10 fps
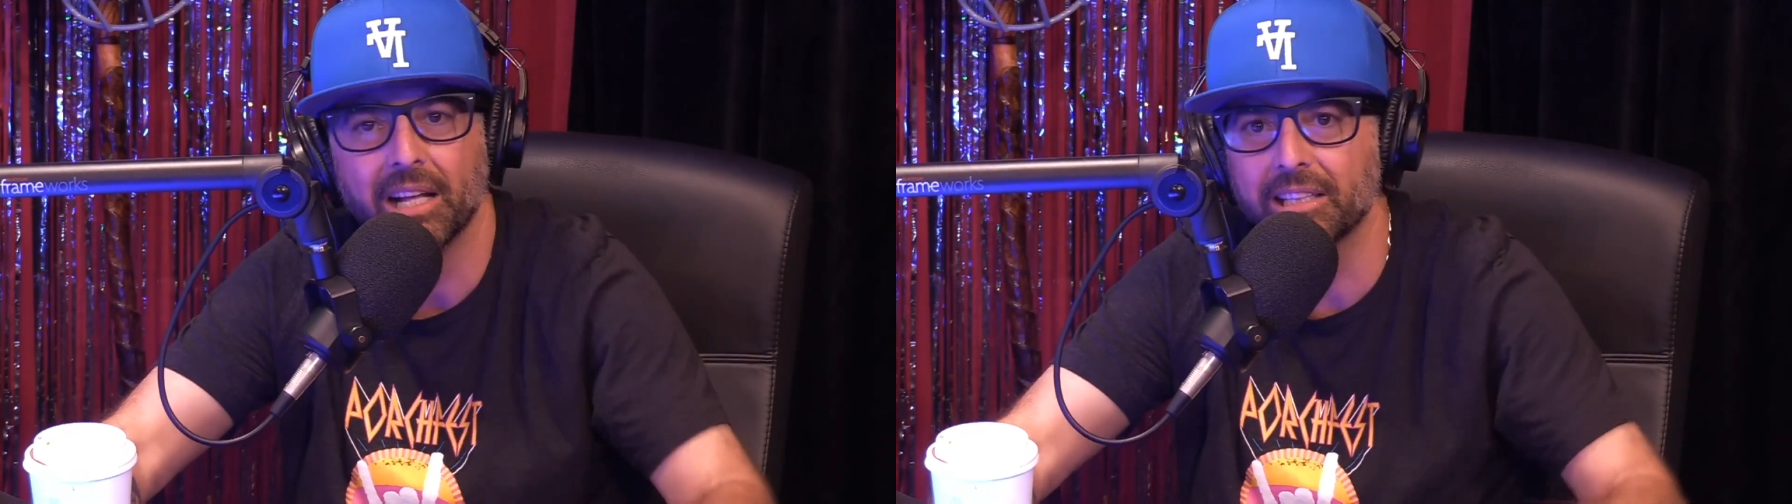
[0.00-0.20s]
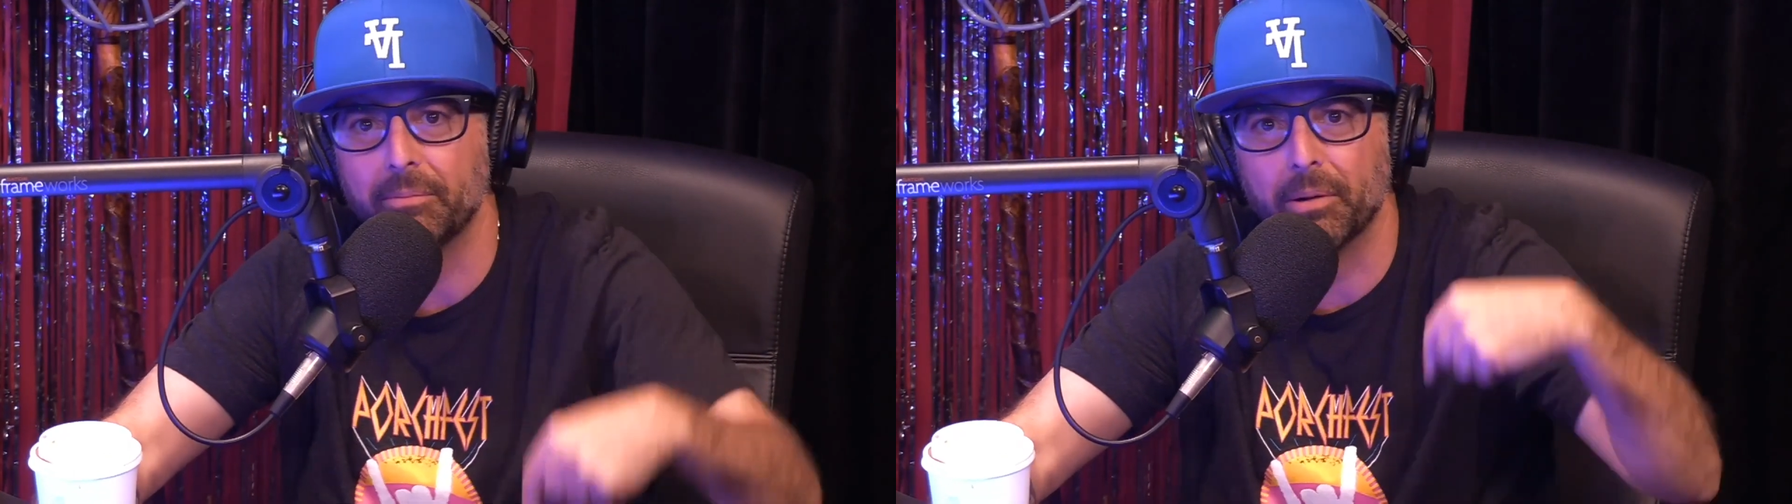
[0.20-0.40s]

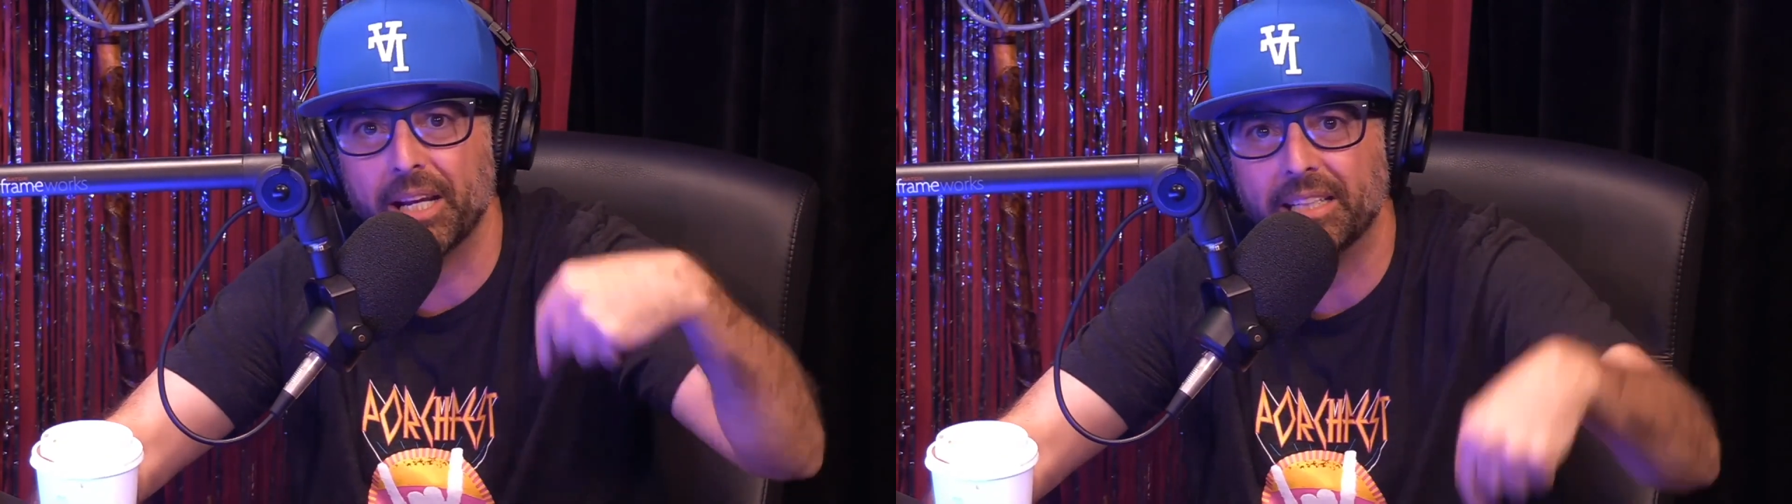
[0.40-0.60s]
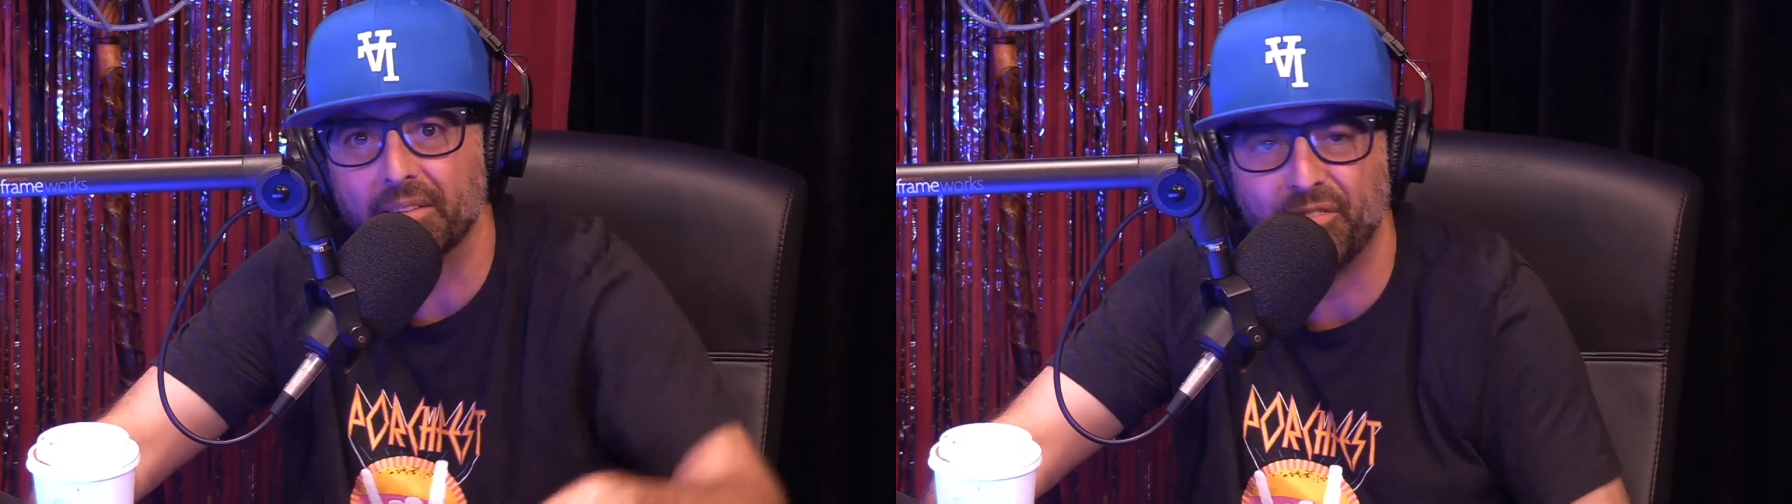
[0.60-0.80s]

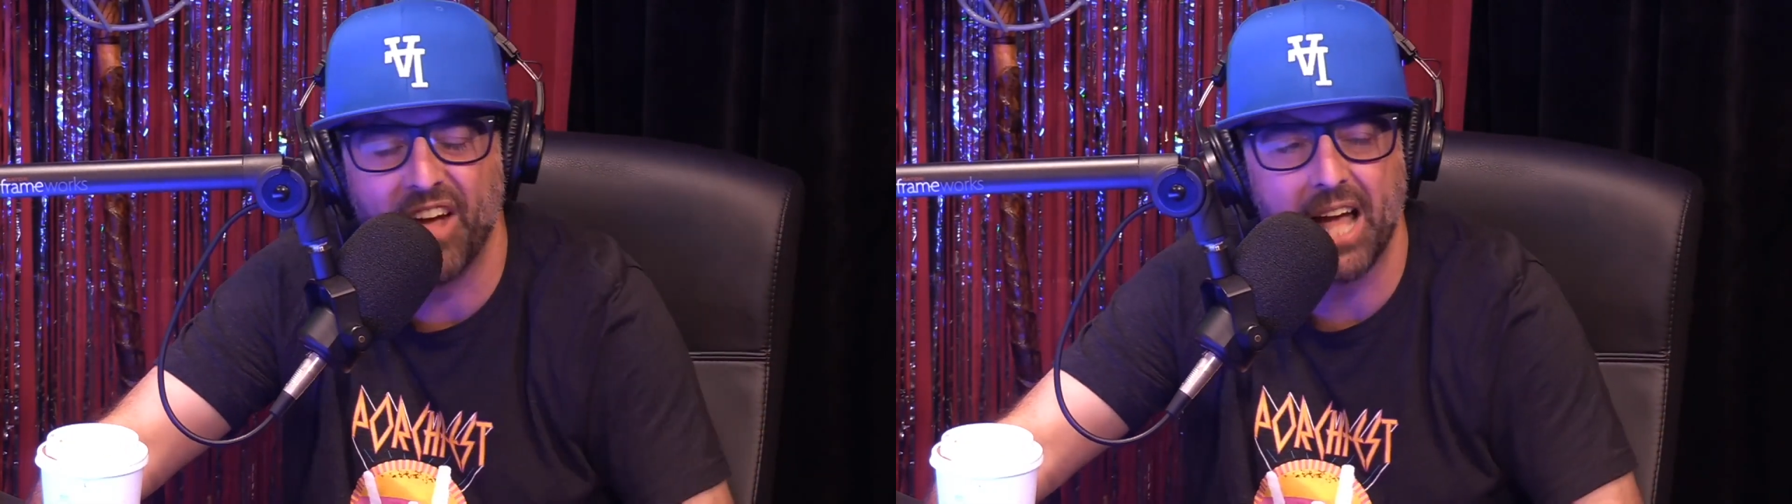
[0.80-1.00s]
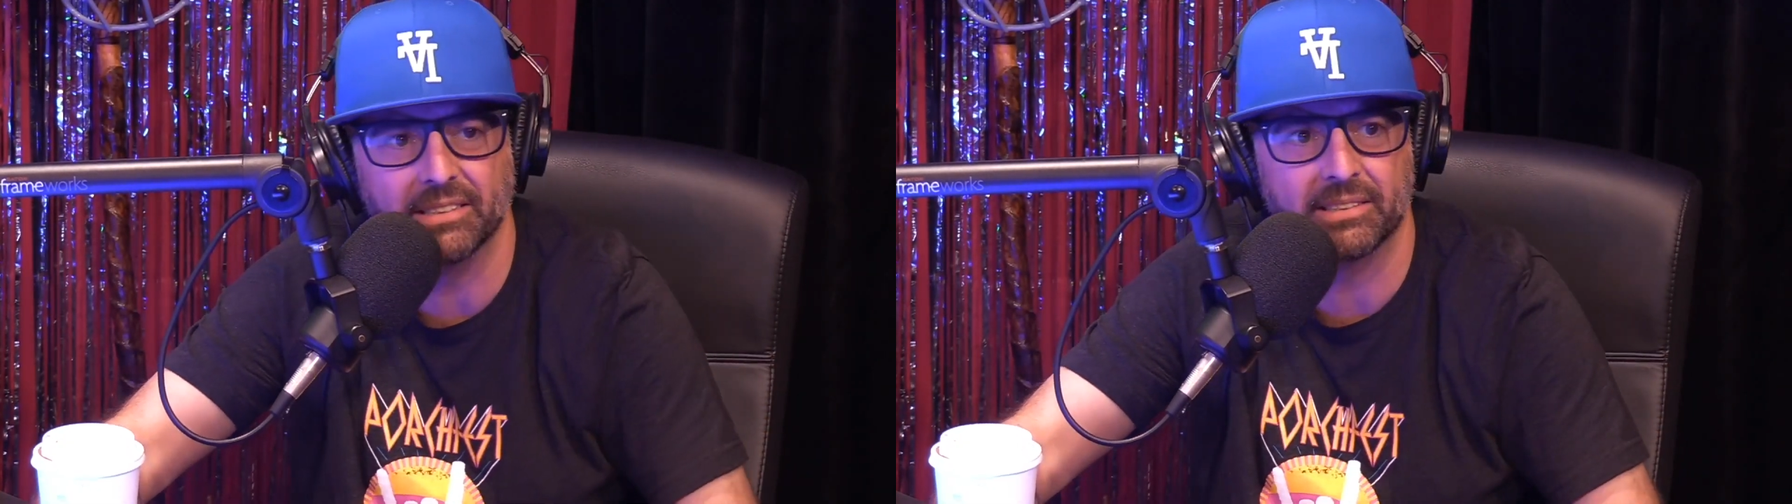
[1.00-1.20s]
Liberty
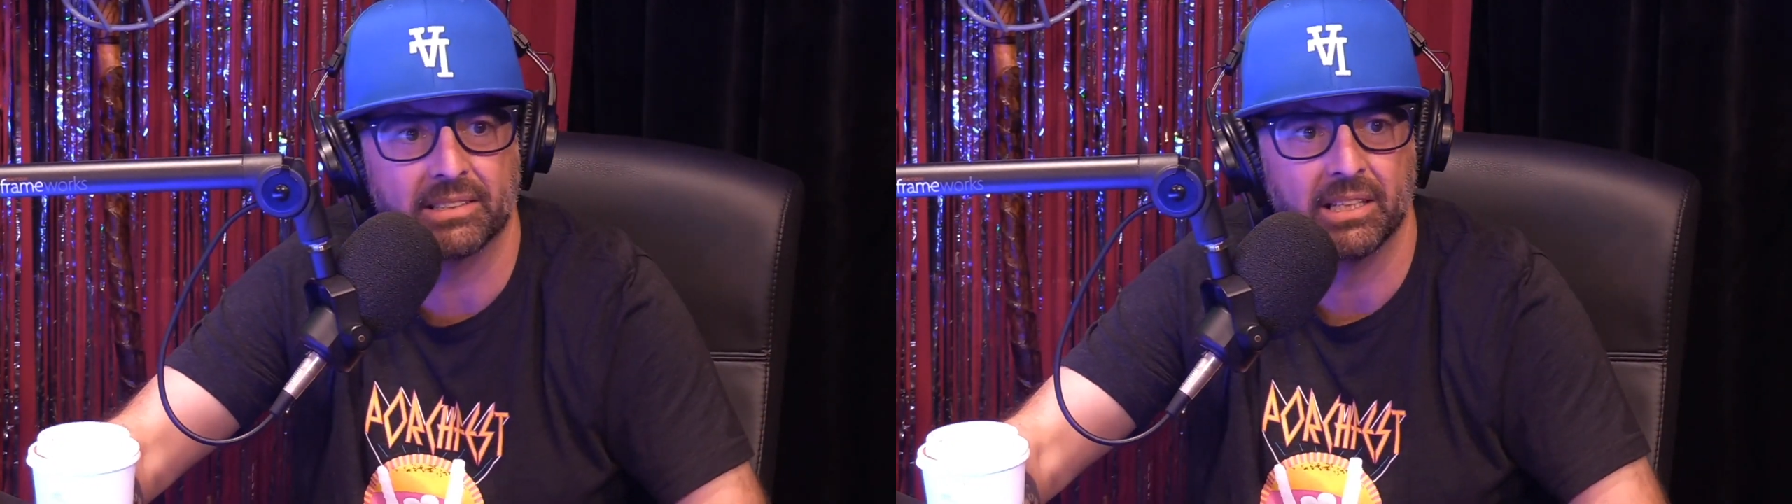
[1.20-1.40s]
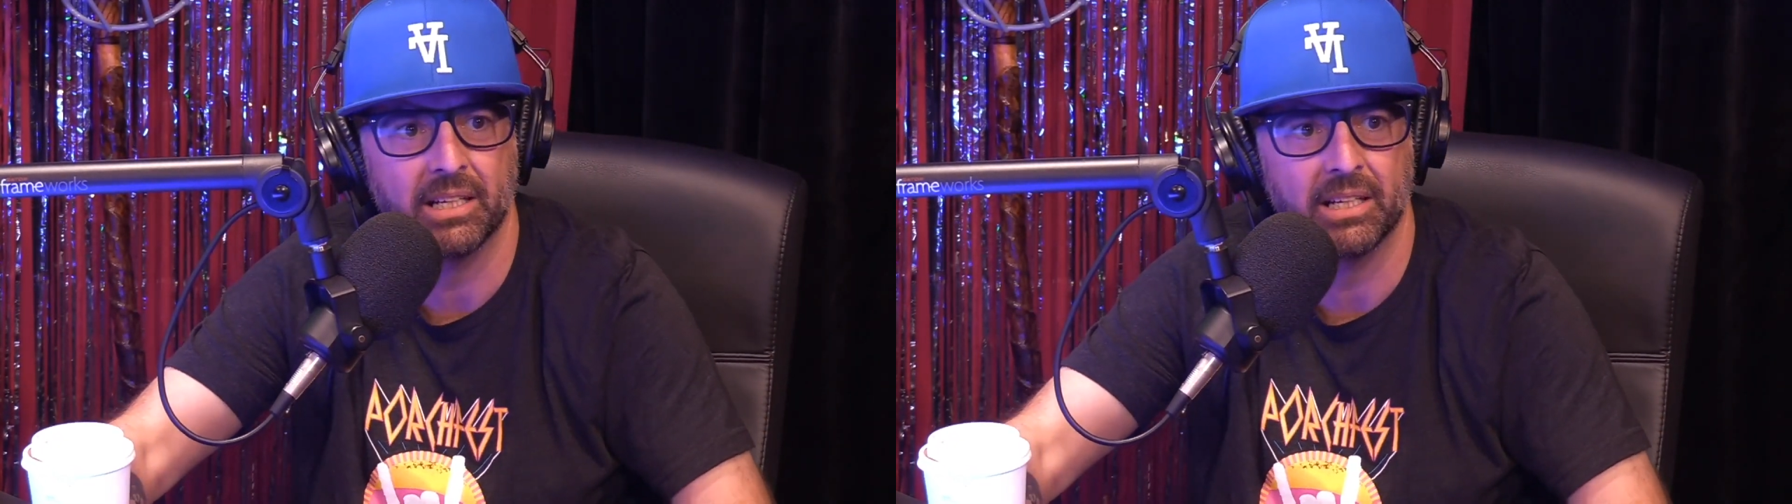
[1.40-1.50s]
Defense